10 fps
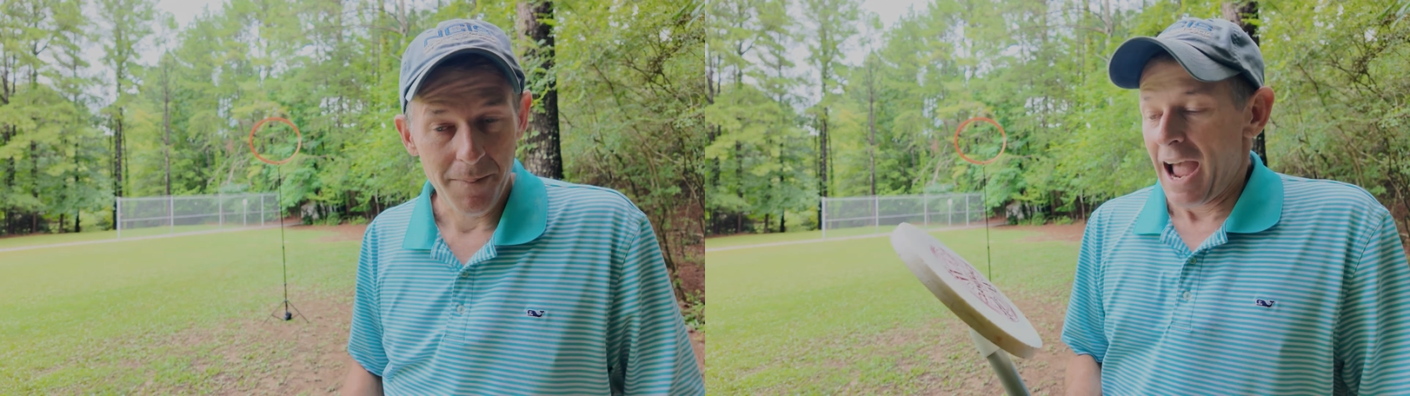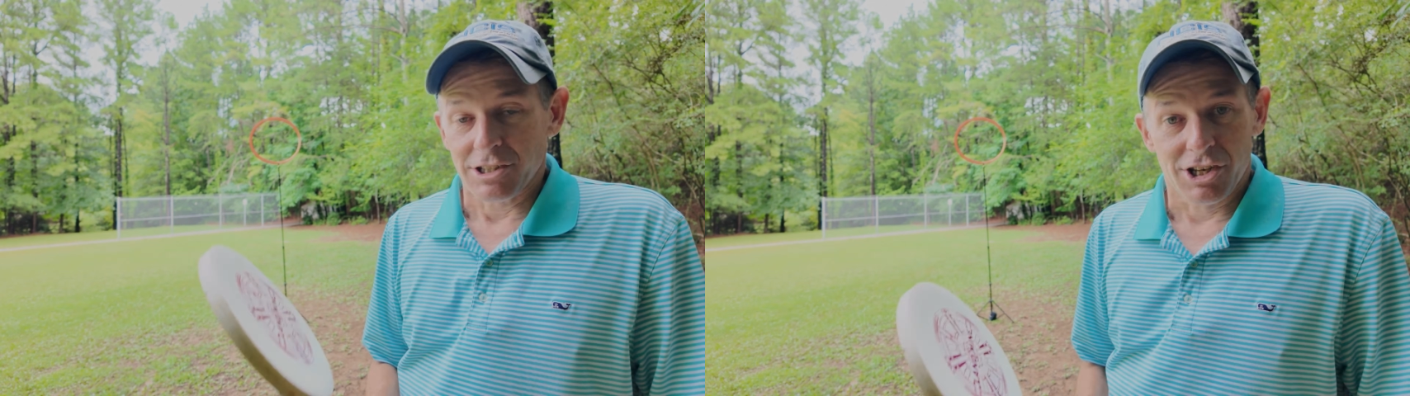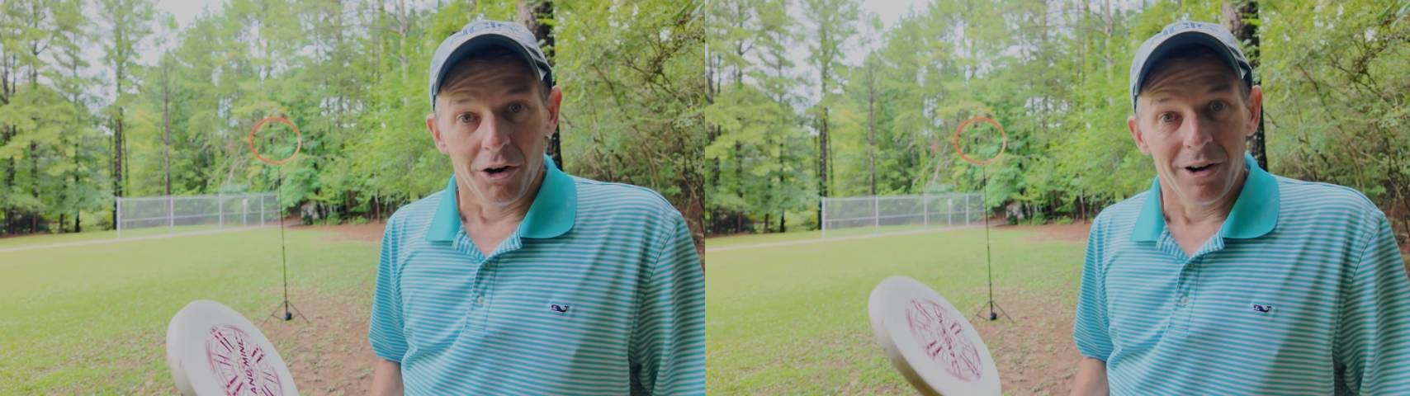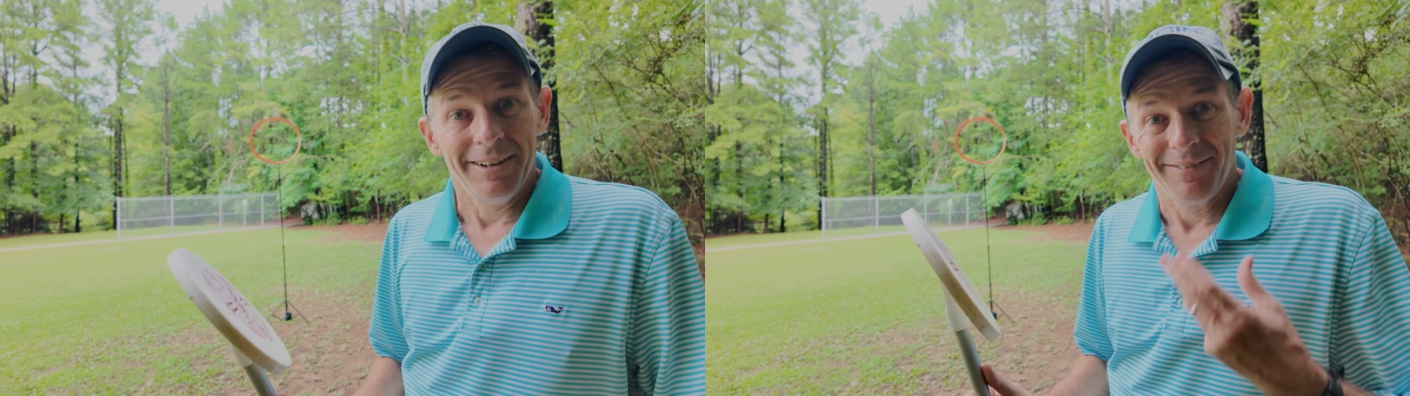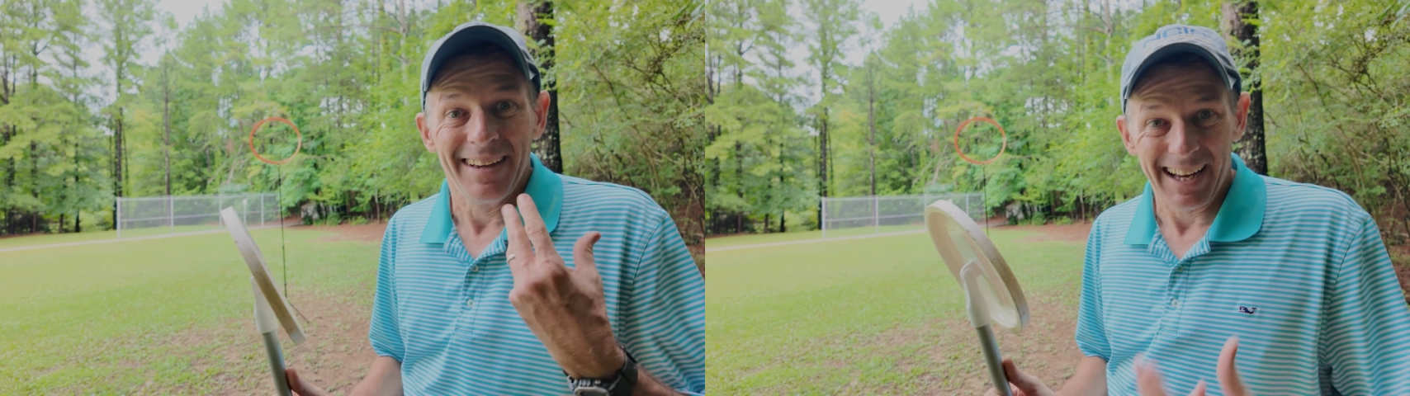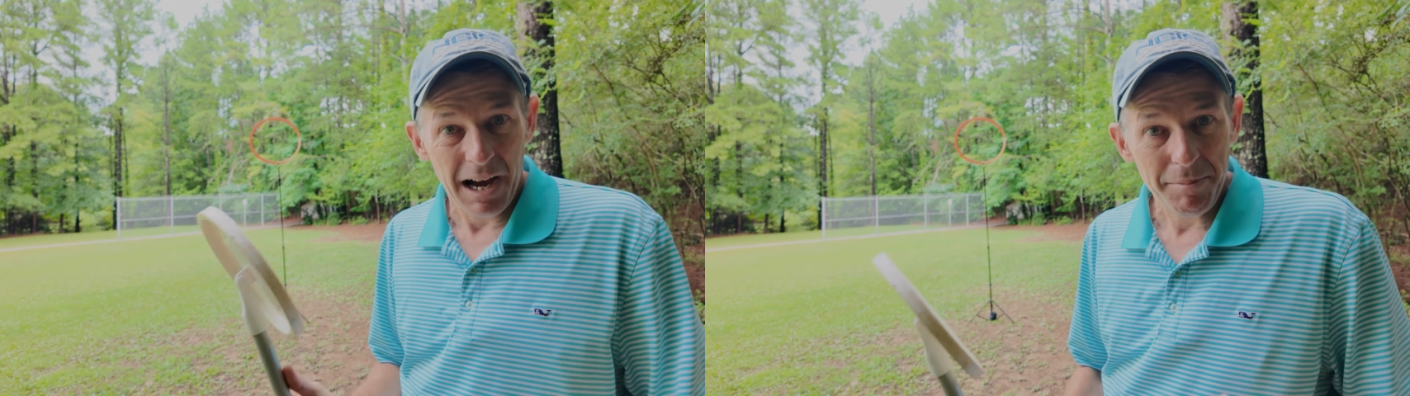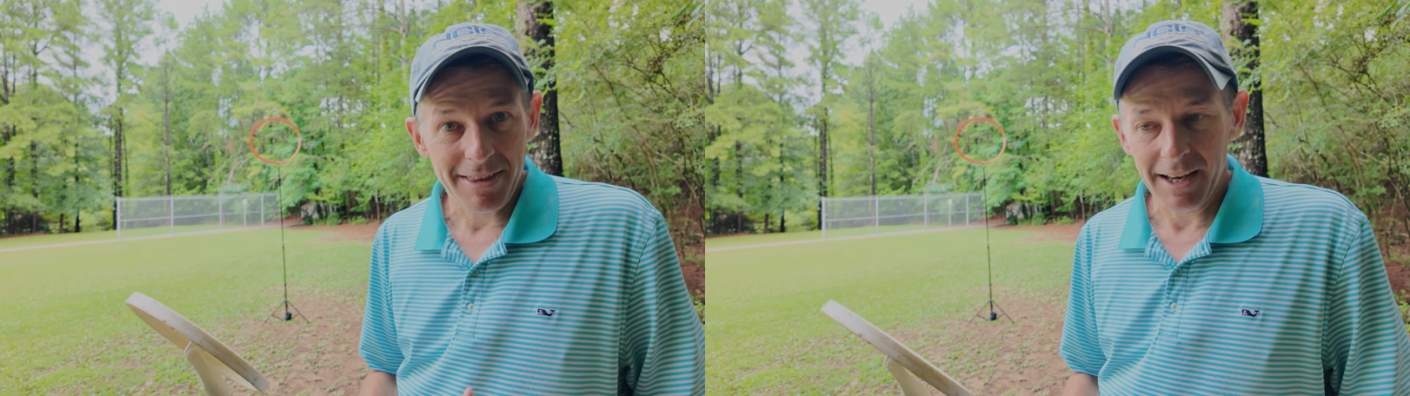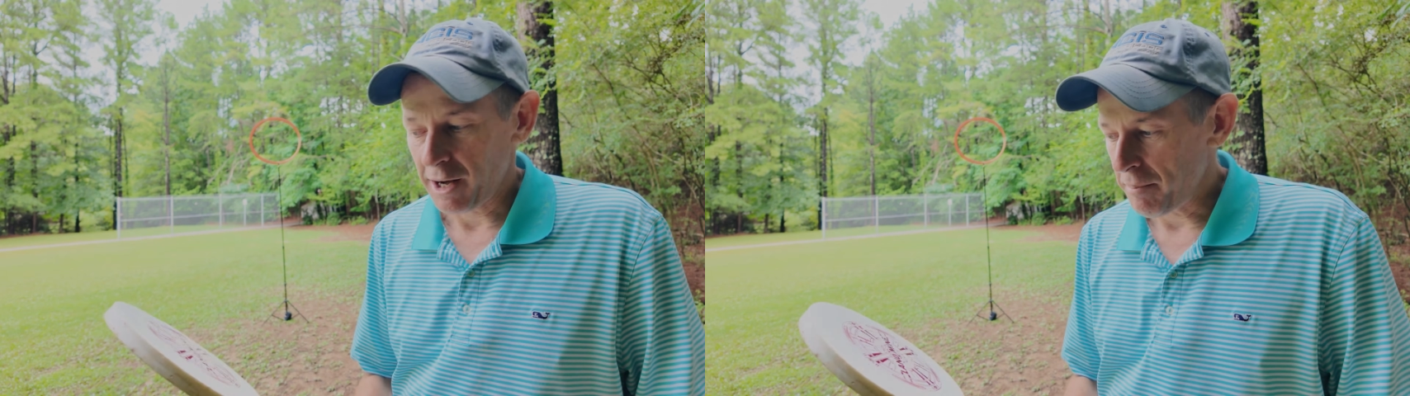And so, got me
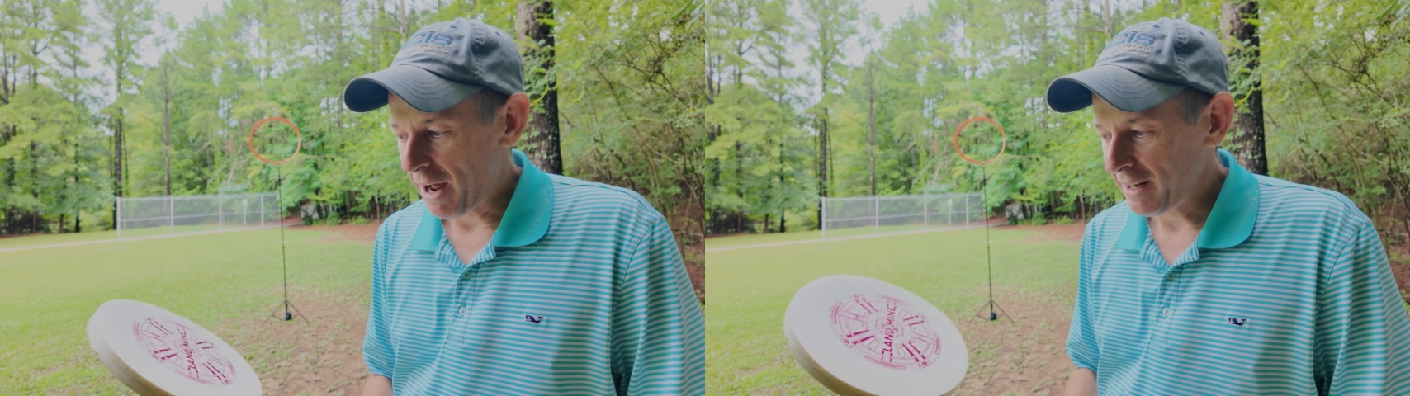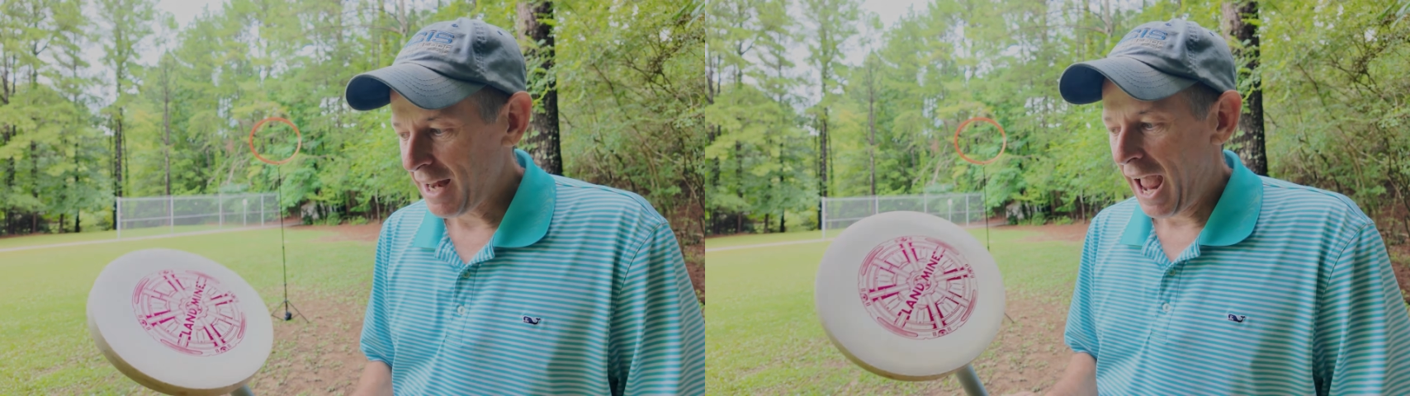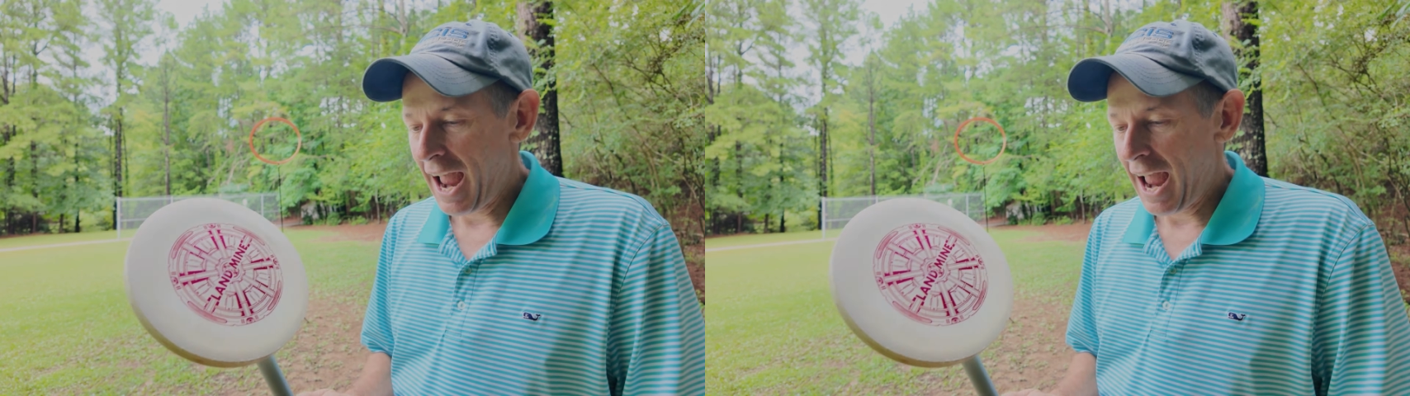thinking about it.